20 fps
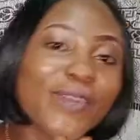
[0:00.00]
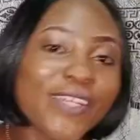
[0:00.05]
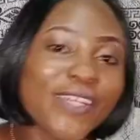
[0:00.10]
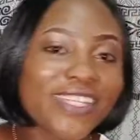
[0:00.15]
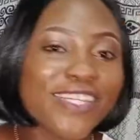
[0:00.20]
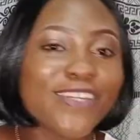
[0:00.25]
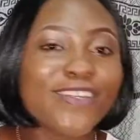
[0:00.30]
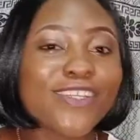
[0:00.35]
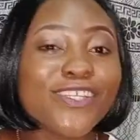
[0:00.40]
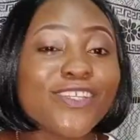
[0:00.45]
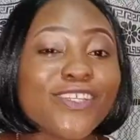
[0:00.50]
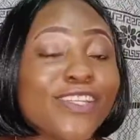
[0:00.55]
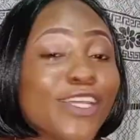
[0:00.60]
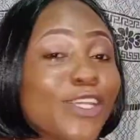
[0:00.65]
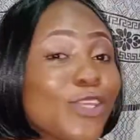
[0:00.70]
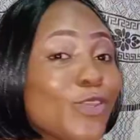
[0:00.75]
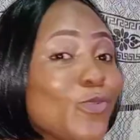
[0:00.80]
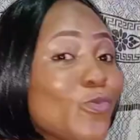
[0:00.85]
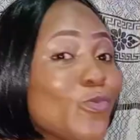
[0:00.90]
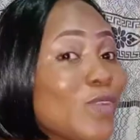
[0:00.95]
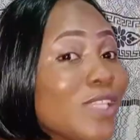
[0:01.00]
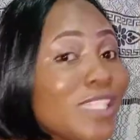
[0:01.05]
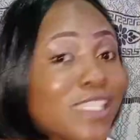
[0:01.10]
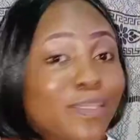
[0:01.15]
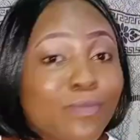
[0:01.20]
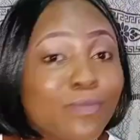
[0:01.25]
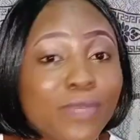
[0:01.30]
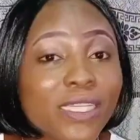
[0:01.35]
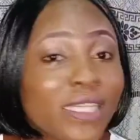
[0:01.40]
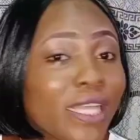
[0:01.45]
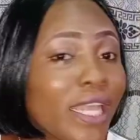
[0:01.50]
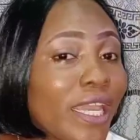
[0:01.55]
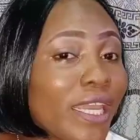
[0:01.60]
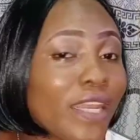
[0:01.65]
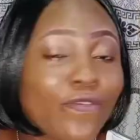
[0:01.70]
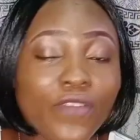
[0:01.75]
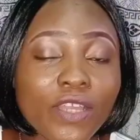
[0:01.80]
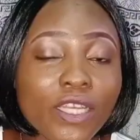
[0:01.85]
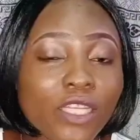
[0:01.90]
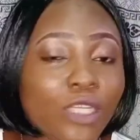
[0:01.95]
button so that you won't miss
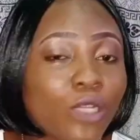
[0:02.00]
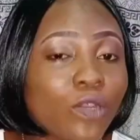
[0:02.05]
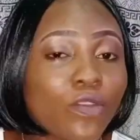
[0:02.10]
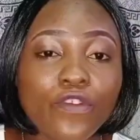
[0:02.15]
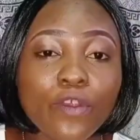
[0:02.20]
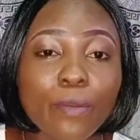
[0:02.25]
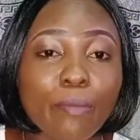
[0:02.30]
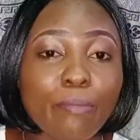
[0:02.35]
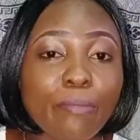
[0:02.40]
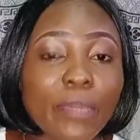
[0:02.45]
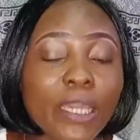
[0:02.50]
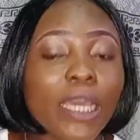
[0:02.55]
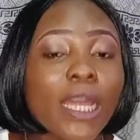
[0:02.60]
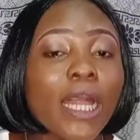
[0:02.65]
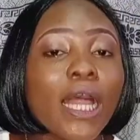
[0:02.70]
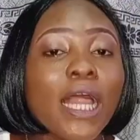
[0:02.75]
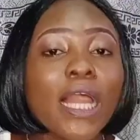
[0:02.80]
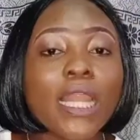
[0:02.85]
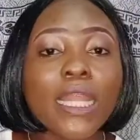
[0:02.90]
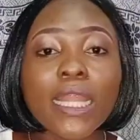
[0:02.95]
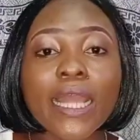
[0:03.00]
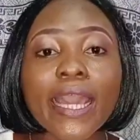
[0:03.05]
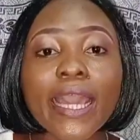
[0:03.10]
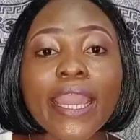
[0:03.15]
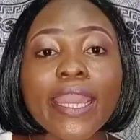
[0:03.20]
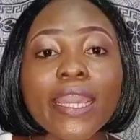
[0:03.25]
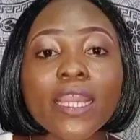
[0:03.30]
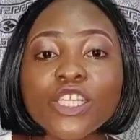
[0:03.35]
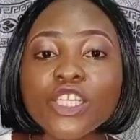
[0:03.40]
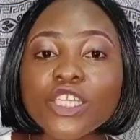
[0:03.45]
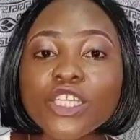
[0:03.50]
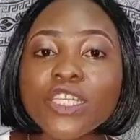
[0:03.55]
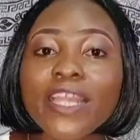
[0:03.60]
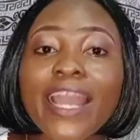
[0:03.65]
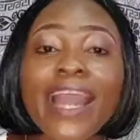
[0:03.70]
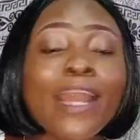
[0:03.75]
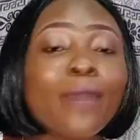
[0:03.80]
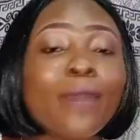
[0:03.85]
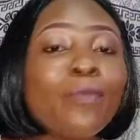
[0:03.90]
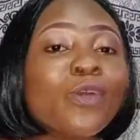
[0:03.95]
any video from me. Like,
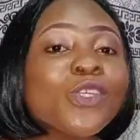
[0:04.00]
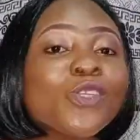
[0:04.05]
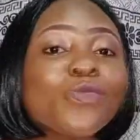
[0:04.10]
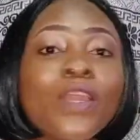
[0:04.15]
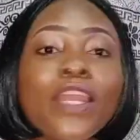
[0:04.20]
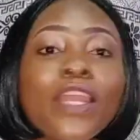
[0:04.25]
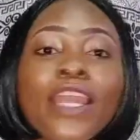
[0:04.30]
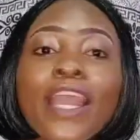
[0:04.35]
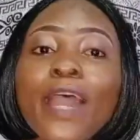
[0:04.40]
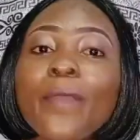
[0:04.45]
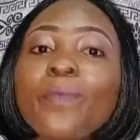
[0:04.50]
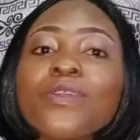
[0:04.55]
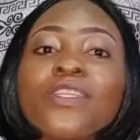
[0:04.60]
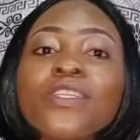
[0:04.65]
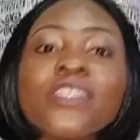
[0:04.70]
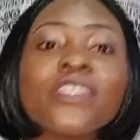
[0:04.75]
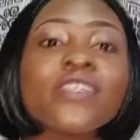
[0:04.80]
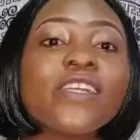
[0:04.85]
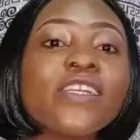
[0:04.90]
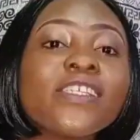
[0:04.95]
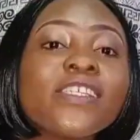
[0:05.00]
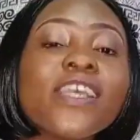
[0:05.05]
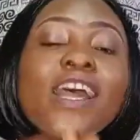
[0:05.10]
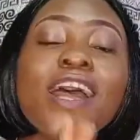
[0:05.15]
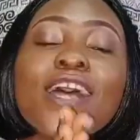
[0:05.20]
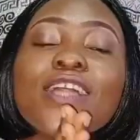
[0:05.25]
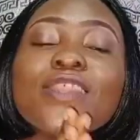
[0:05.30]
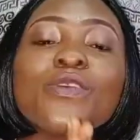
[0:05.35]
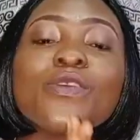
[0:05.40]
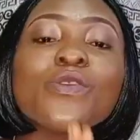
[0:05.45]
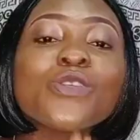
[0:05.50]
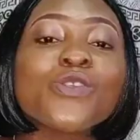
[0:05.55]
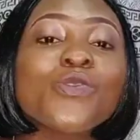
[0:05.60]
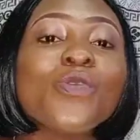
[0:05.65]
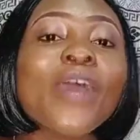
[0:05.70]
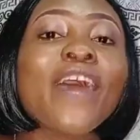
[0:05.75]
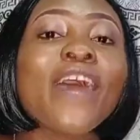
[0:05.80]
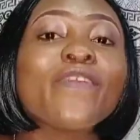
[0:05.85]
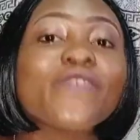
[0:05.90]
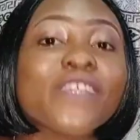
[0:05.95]
share, and I must really appreciate those
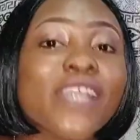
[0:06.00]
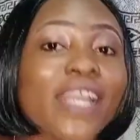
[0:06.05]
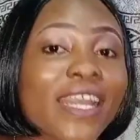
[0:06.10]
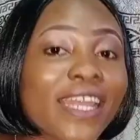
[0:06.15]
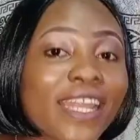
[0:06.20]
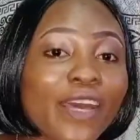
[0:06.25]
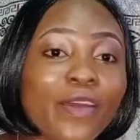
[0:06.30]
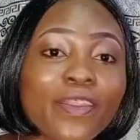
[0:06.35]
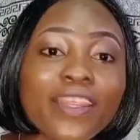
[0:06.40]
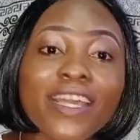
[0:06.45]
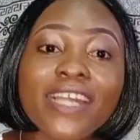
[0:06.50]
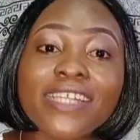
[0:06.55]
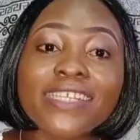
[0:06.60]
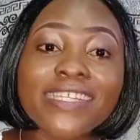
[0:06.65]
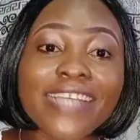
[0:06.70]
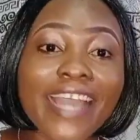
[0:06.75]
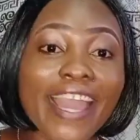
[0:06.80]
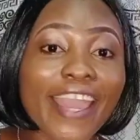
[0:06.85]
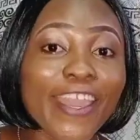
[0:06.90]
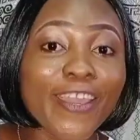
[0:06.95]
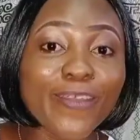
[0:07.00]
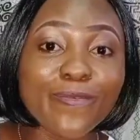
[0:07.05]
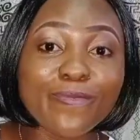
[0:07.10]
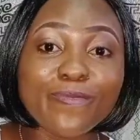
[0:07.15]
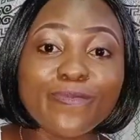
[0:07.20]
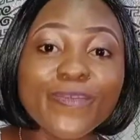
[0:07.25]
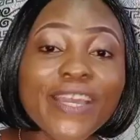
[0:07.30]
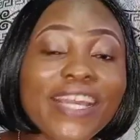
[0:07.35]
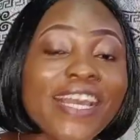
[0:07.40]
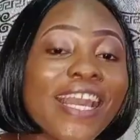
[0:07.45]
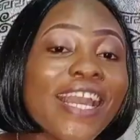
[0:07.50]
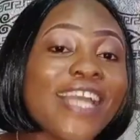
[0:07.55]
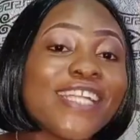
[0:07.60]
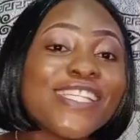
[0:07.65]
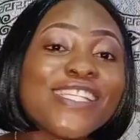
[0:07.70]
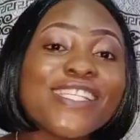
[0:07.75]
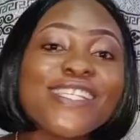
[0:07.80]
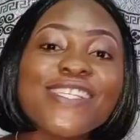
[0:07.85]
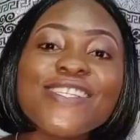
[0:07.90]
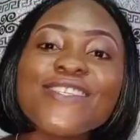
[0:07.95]
who have taken out their time
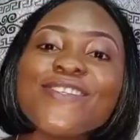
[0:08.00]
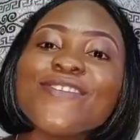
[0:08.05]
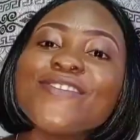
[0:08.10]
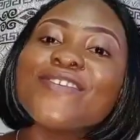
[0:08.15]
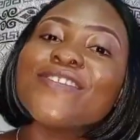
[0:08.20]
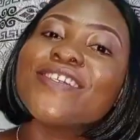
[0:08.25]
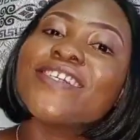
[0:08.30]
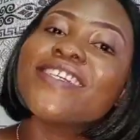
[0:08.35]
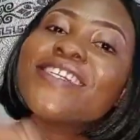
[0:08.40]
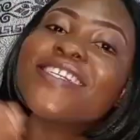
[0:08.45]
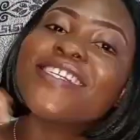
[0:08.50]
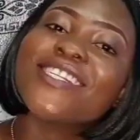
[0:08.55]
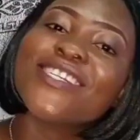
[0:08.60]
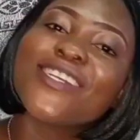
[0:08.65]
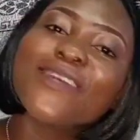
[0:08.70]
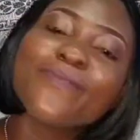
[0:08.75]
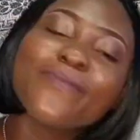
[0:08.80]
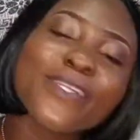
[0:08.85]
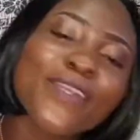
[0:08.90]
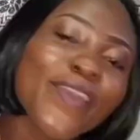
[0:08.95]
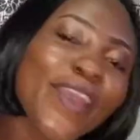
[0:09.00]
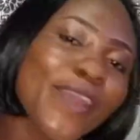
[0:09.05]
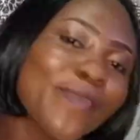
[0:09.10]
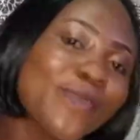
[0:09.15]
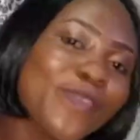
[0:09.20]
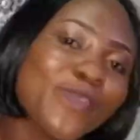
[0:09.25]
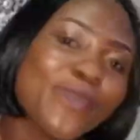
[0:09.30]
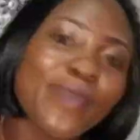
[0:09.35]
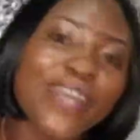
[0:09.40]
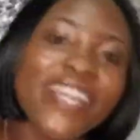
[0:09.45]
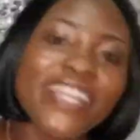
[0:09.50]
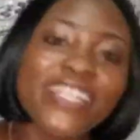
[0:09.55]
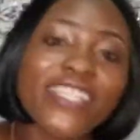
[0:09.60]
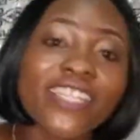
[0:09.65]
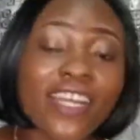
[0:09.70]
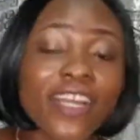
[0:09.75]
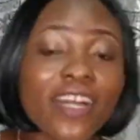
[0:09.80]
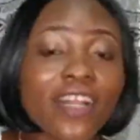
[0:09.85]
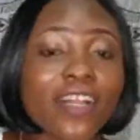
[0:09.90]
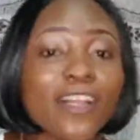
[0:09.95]
to subscribe to my
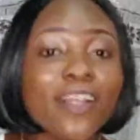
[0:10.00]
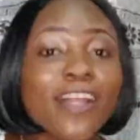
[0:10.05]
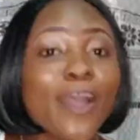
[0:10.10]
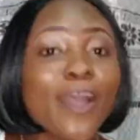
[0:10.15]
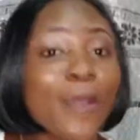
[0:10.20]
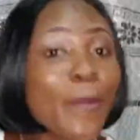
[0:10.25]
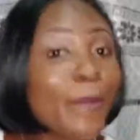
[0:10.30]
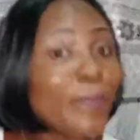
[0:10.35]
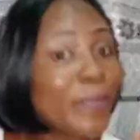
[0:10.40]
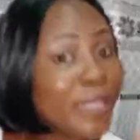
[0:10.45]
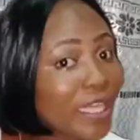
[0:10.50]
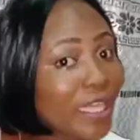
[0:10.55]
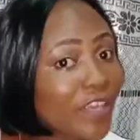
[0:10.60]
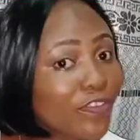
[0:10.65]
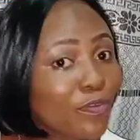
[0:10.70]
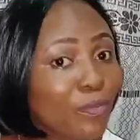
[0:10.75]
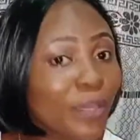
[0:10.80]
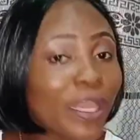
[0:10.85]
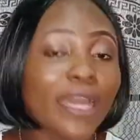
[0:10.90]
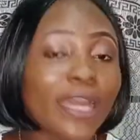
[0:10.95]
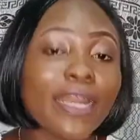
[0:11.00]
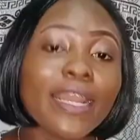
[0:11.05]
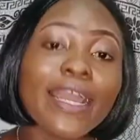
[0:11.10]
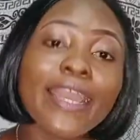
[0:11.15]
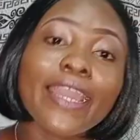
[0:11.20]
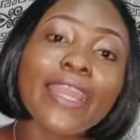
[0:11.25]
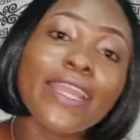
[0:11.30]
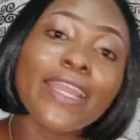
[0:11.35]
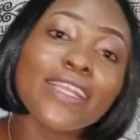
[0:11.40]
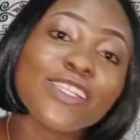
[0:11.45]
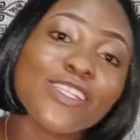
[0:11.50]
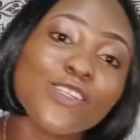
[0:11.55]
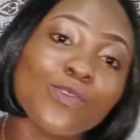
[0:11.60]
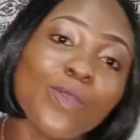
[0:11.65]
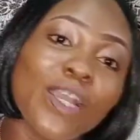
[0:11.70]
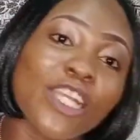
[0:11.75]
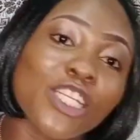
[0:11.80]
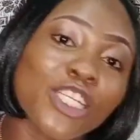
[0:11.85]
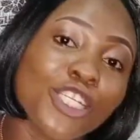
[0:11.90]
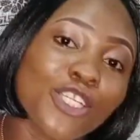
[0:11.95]
channel. Believe me, and I get
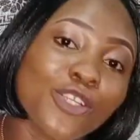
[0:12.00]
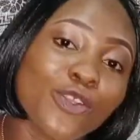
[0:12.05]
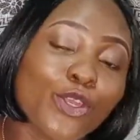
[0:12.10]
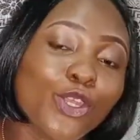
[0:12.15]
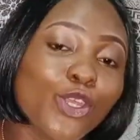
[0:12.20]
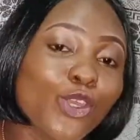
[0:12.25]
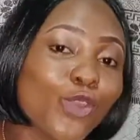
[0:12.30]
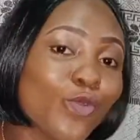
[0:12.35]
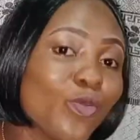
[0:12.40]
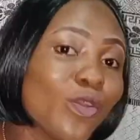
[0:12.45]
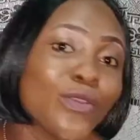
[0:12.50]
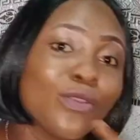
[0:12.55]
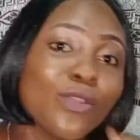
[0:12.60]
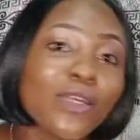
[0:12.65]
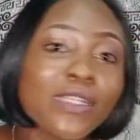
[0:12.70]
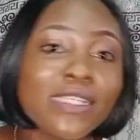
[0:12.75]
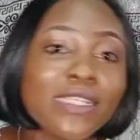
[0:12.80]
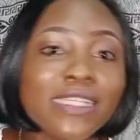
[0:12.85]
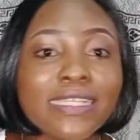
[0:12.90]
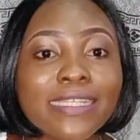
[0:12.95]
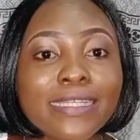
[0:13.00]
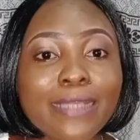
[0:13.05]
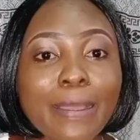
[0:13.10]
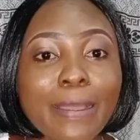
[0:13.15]
you assured, you will not